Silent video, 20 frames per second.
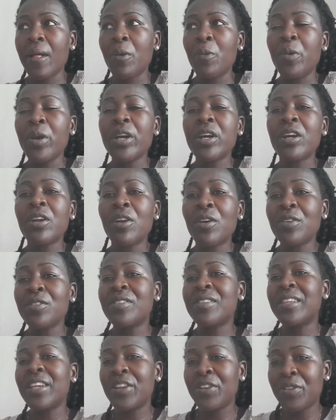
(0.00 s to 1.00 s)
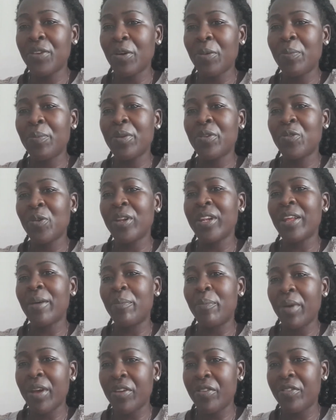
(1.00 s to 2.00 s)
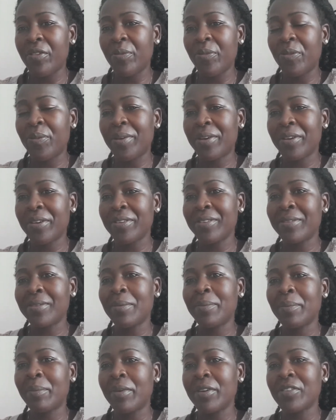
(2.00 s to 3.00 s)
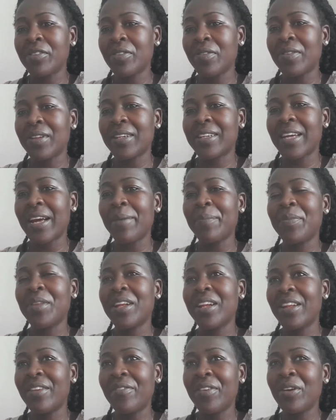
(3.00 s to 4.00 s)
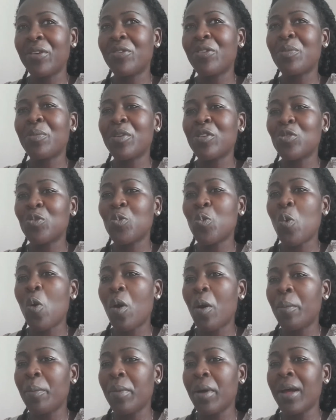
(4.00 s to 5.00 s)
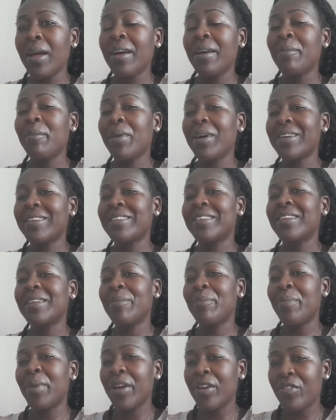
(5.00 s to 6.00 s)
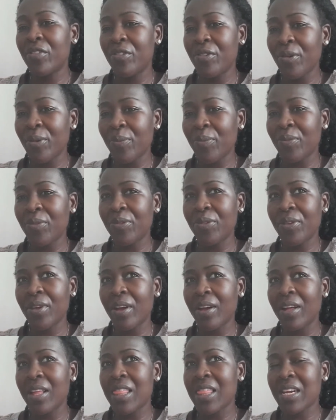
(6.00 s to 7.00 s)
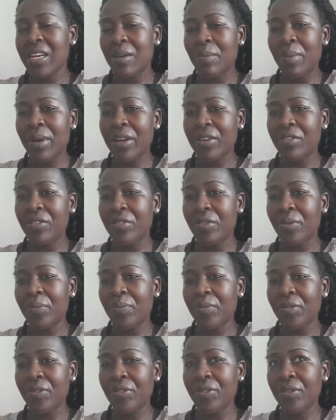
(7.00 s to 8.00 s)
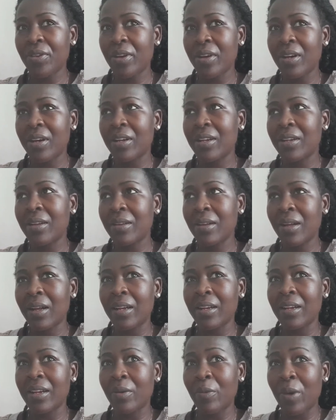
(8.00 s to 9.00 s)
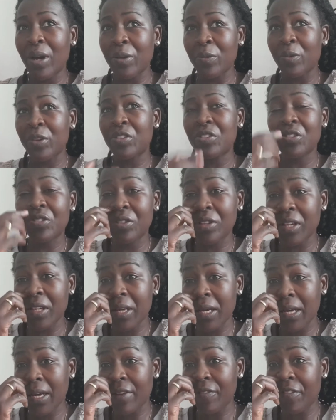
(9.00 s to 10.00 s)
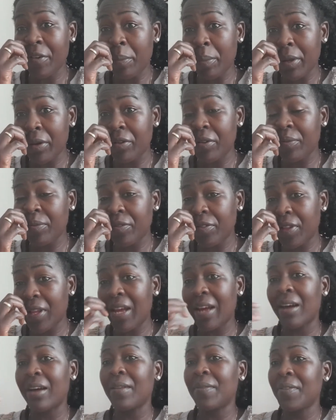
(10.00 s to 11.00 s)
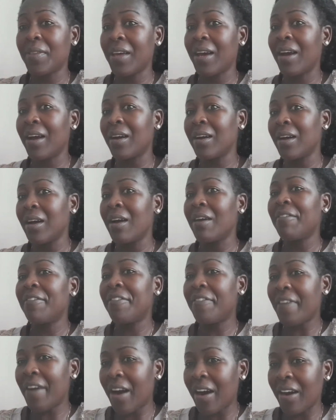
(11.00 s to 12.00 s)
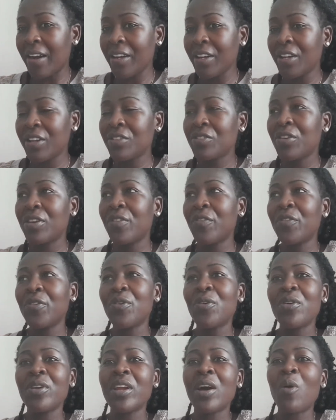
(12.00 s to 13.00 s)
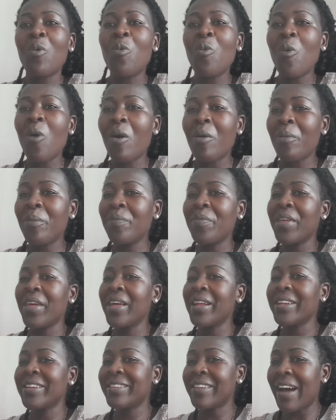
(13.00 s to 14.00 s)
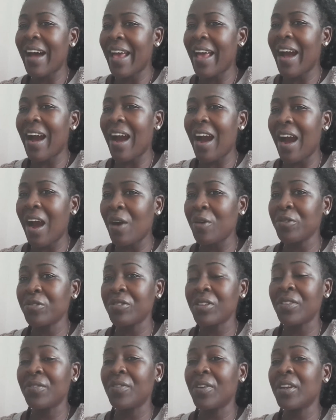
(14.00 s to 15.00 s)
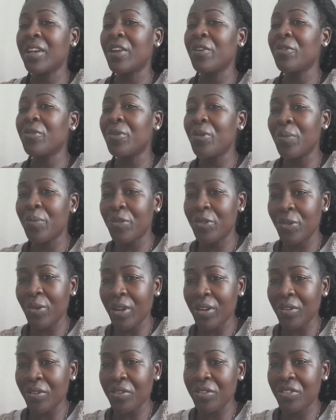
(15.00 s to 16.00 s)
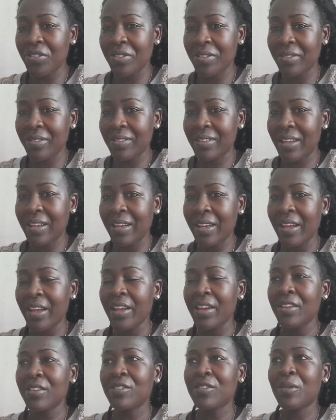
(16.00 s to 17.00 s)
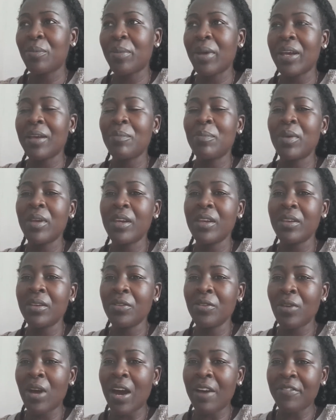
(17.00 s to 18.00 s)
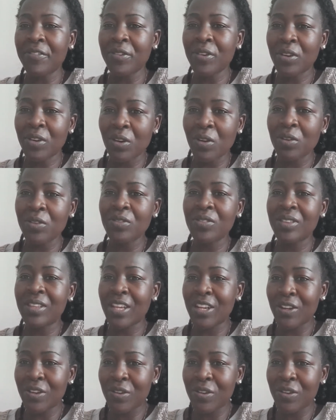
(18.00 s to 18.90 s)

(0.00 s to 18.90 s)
we close the door between the bedrooms, because most of the time the living room is warm, but the bedrooms, 3 bedrooms, and the one which is near here, 4 bedrooms, they are far. So if you're gonna warm the entire house, even the rooms you are not using, so maybe you have to close the